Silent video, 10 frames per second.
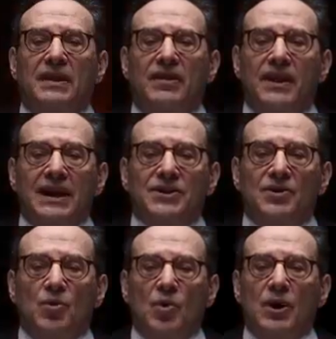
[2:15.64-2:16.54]
and that's
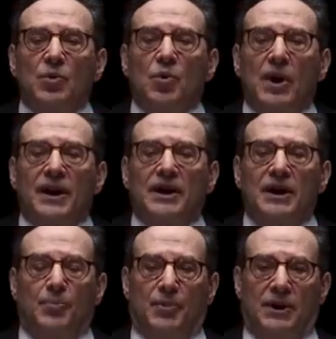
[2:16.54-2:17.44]
the way we want to
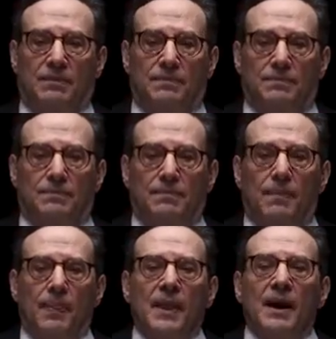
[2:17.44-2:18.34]
keep it.
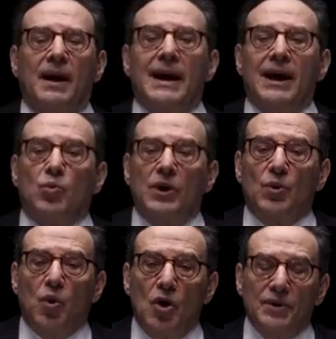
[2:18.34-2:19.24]
And we
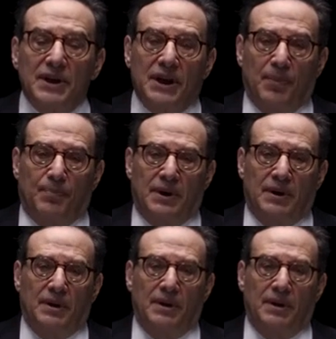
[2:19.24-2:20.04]
won't keep it